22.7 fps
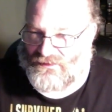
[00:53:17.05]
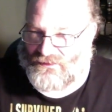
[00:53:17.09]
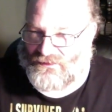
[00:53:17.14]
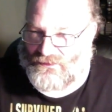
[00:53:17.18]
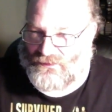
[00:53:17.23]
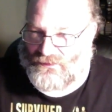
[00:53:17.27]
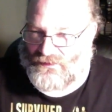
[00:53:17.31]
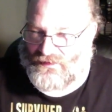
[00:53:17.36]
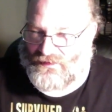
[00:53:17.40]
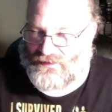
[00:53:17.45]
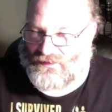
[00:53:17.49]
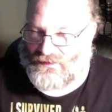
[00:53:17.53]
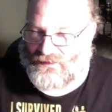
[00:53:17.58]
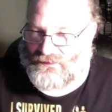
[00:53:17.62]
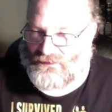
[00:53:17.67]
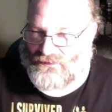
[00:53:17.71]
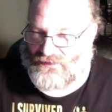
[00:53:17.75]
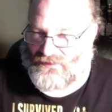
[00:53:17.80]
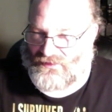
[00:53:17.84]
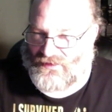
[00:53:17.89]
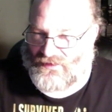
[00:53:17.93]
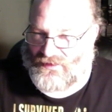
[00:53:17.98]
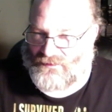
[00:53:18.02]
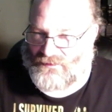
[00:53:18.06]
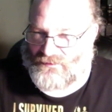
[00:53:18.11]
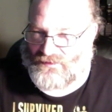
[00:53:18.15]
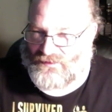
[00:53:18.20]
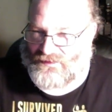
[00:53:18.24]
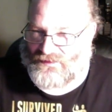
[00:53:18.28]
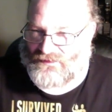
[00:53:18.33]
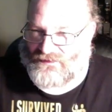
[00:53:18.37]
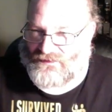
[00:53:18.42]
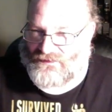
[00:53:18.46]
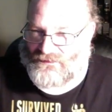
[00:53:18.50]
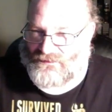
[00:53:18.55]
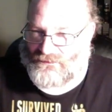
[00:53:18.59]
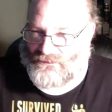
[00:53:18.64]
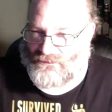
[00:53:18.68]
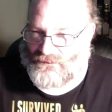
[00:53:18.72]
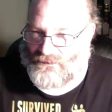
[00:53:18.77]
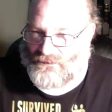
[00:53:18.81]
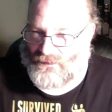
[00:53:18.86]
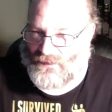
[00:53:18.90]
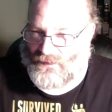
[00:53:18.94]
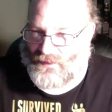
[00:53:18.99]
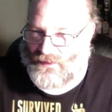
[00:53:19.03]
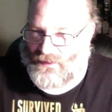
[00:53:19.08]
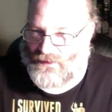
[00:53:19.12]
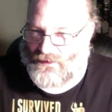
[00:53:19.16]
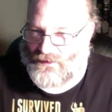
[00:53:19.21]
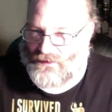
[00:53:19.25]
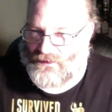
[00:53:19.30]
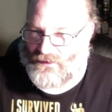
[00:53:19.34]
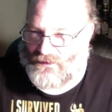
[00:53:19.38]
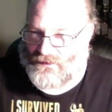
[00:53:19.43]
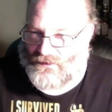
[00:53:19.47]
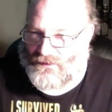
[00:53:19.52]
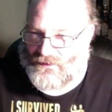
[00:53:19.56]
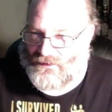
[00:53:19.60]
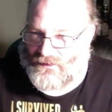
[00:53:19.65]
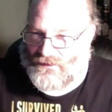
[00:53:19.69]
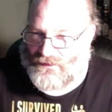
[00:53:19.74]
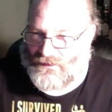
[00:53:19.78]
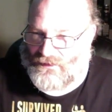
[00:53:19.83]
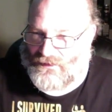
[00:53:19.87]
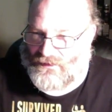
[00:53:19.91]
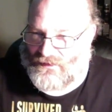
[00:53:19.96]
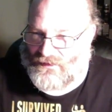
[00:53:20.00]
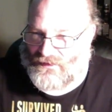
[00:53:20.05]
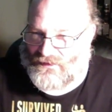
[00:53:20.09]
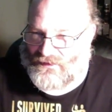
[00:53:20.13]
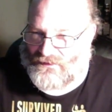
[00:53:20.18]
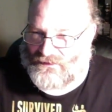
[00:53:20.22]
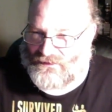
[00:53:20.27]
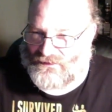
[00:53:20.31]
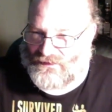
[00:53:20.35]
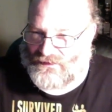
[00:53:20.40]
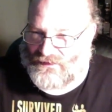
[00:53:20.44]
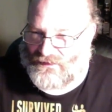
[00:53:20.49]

going on with him, and